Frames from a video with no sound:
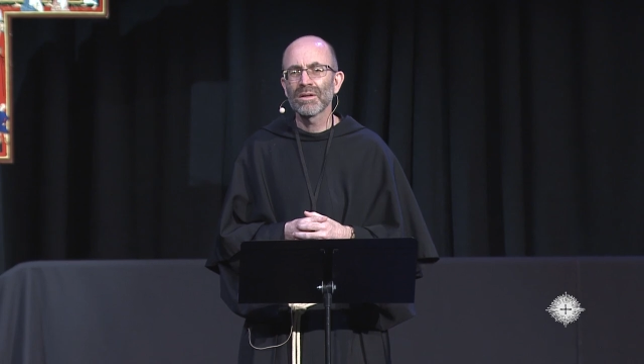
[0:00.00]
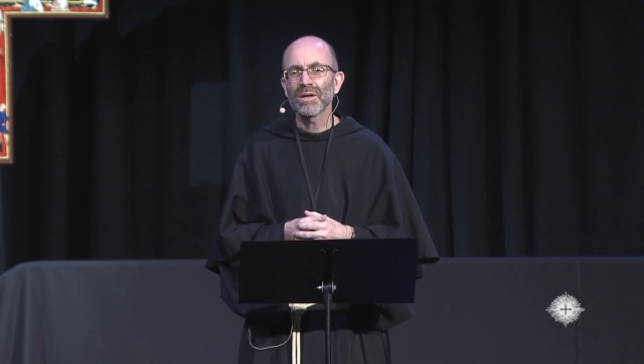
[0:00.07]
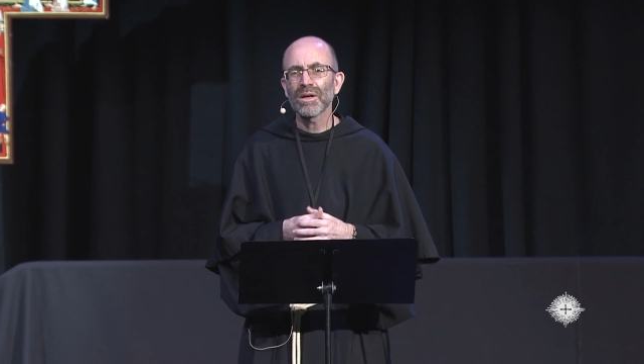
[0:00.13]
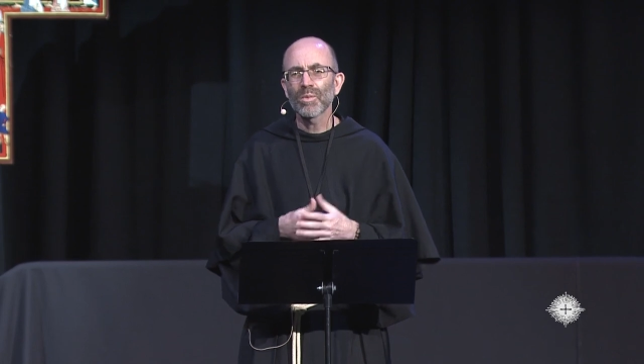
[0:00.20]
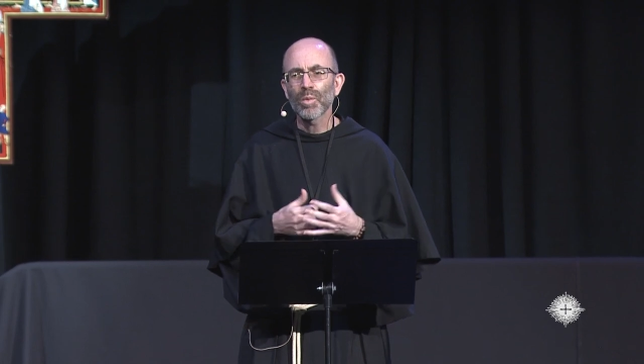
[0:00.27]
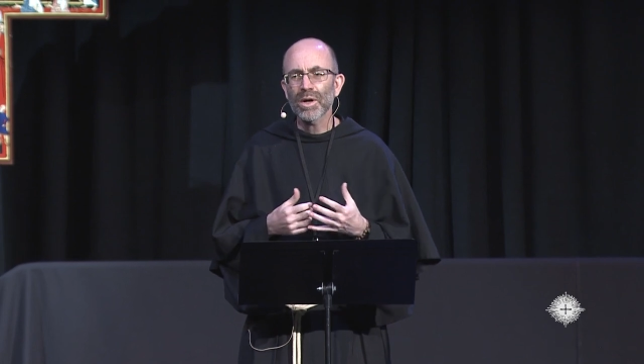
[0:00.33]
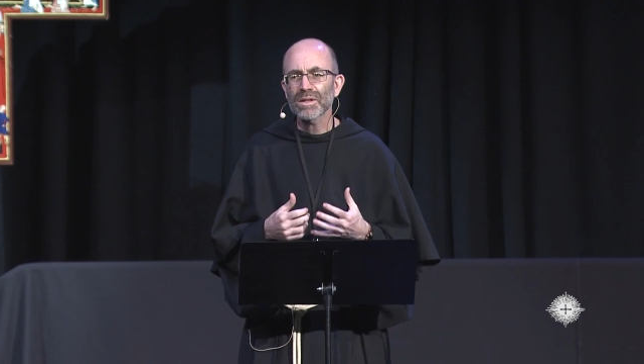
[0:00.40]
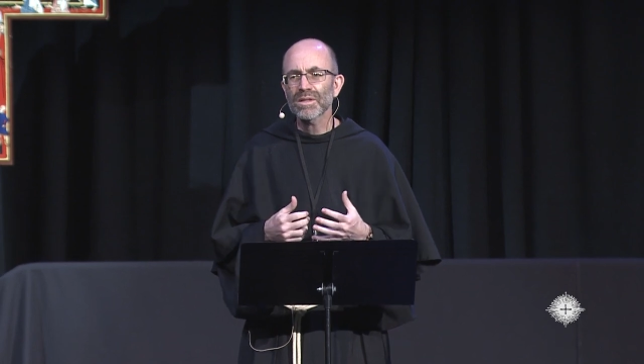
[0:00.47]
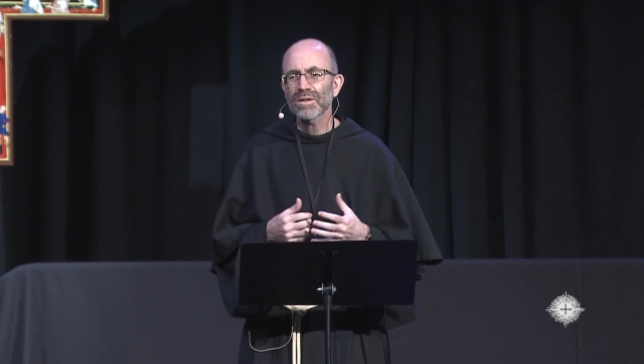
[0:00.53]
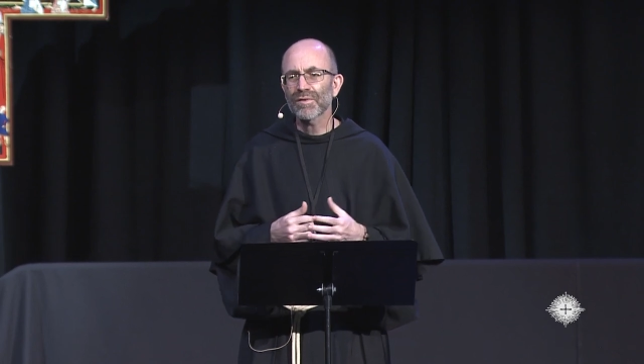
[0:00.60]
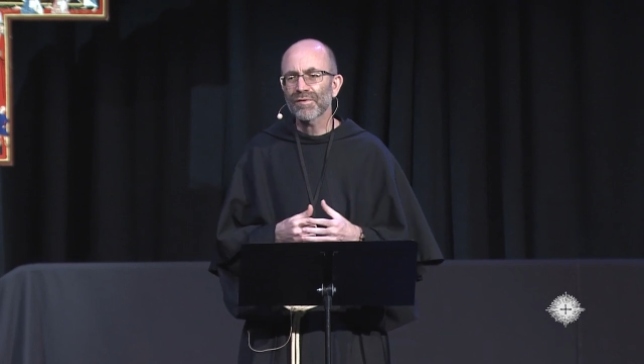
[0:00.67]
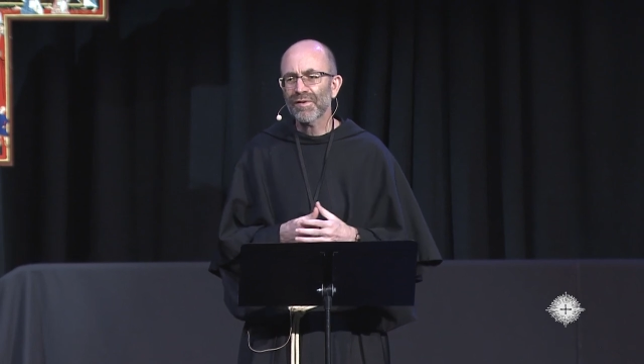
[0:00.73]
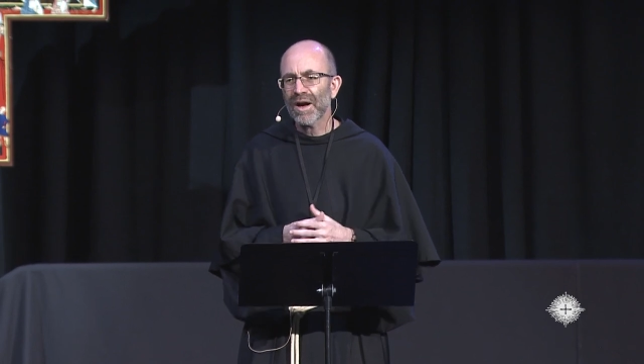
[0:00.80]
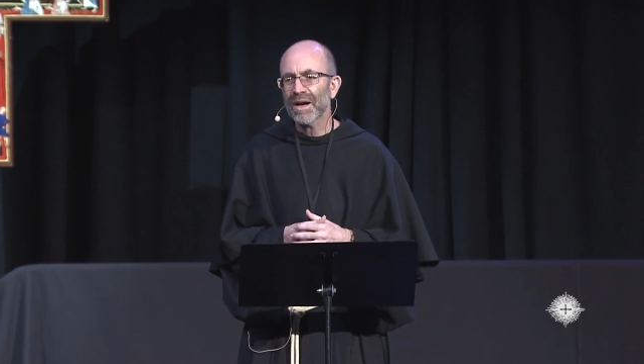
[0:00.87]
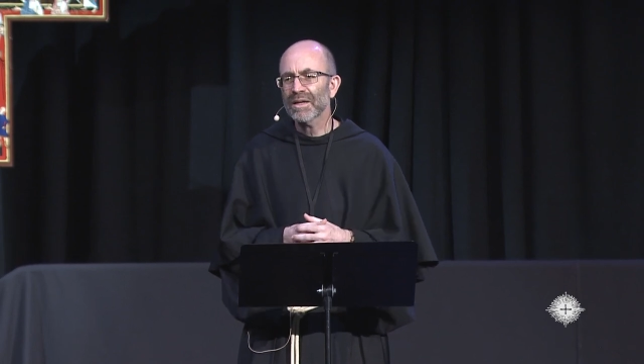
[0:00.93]
in what
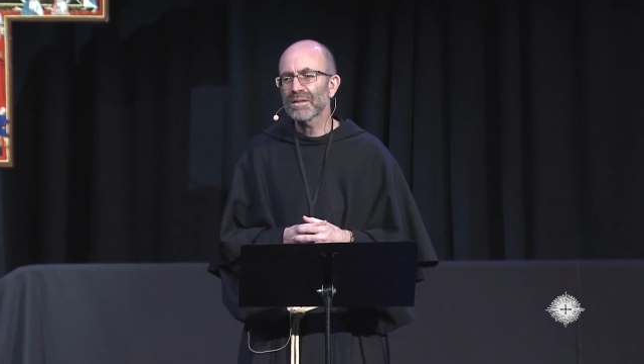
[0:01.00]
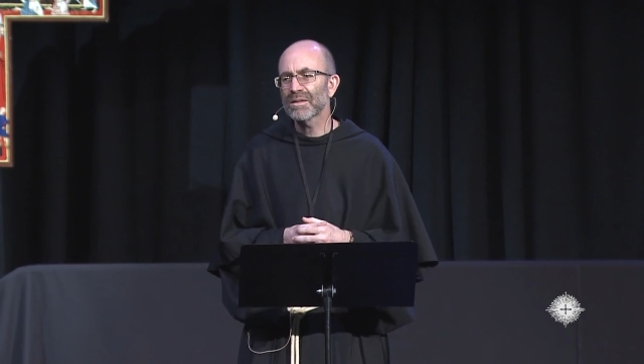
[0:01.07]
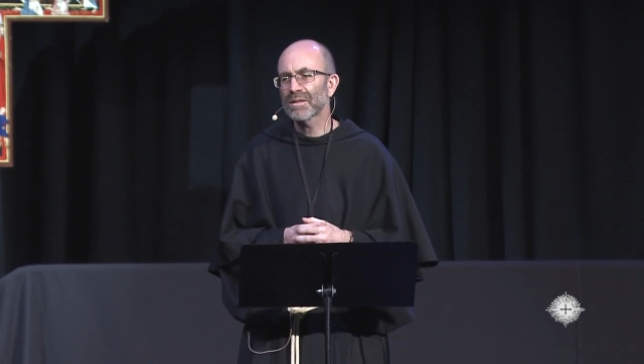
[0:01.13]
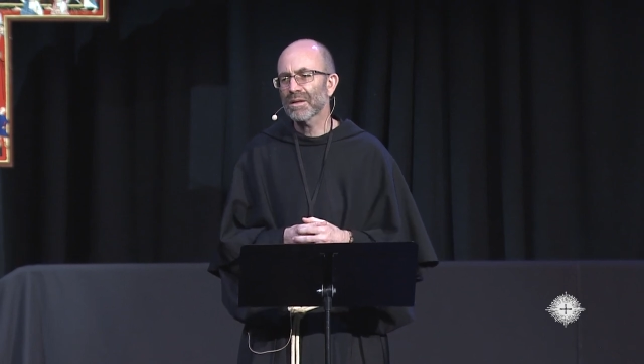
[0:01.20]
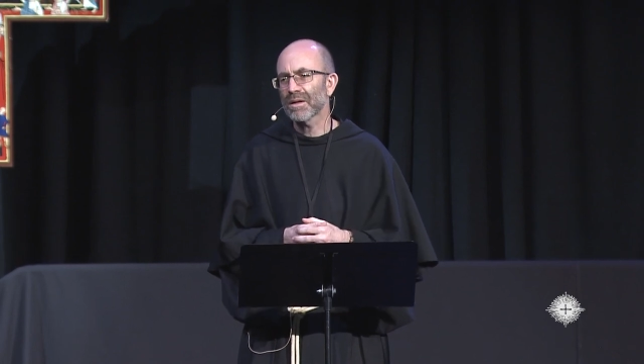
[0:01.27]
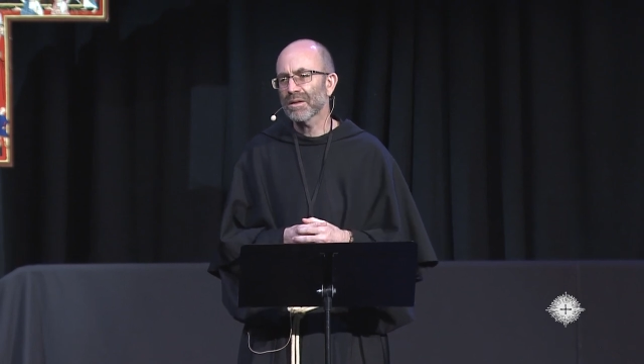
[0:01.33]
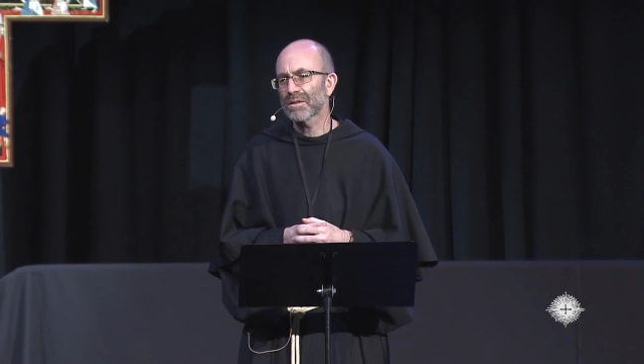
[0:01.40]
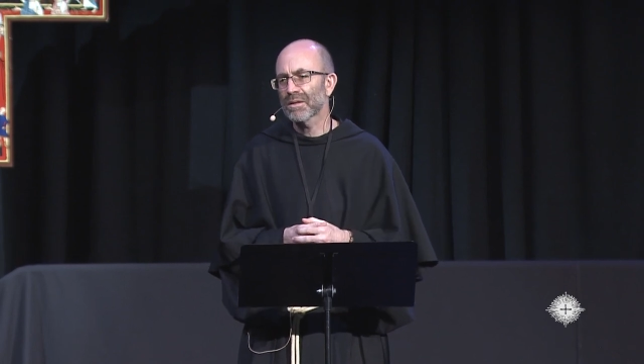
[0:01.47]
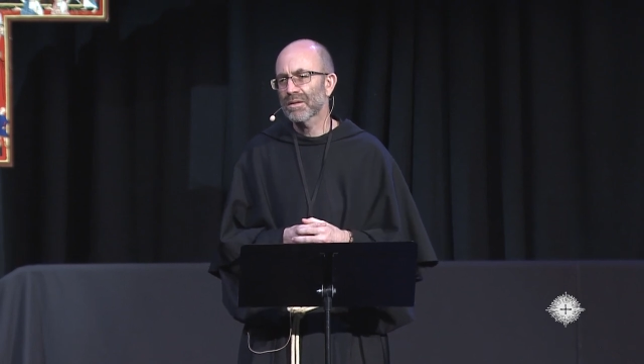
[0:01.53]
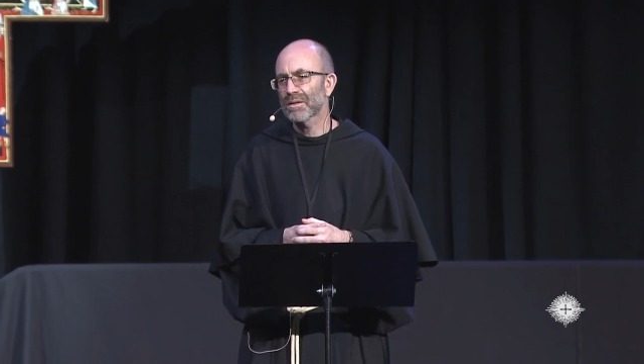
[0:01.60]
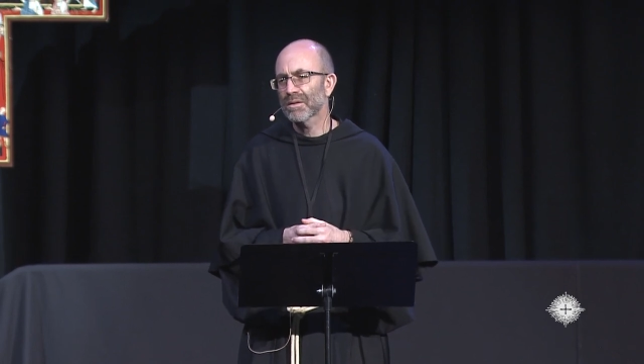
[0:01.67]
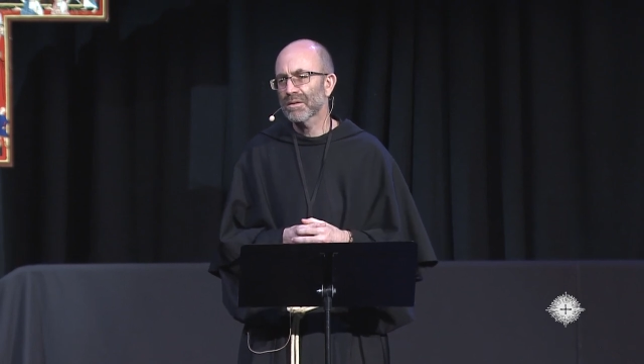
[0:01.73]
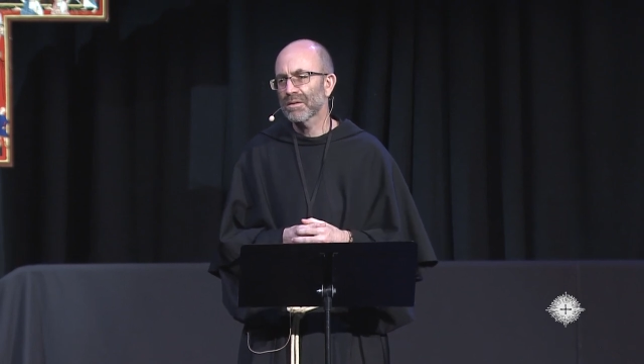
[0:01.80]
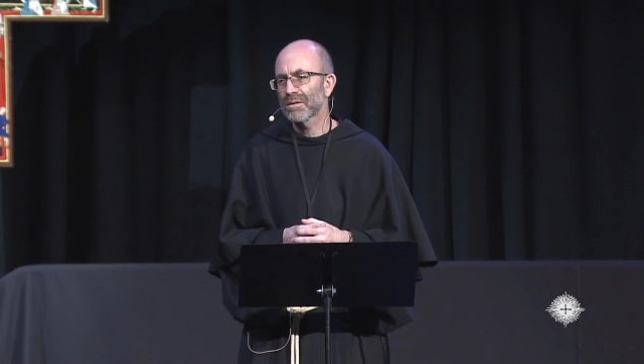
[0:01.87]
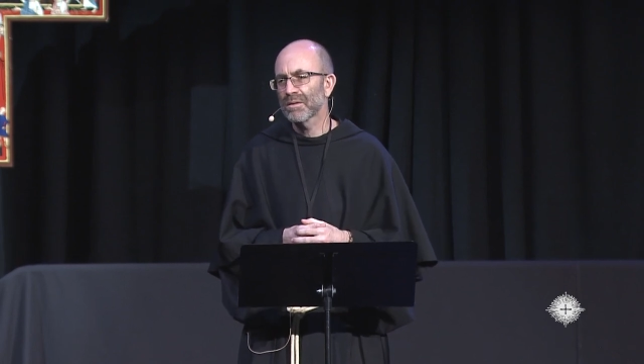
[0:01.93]
defines
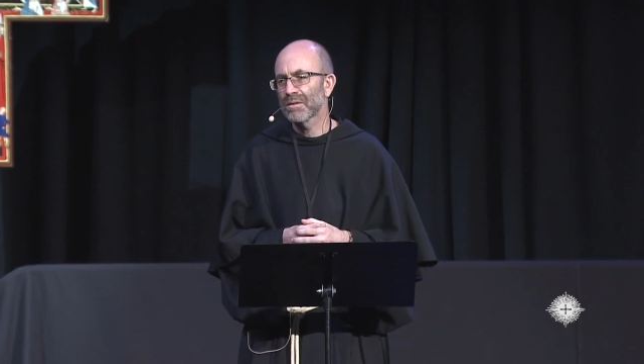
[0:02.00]
us,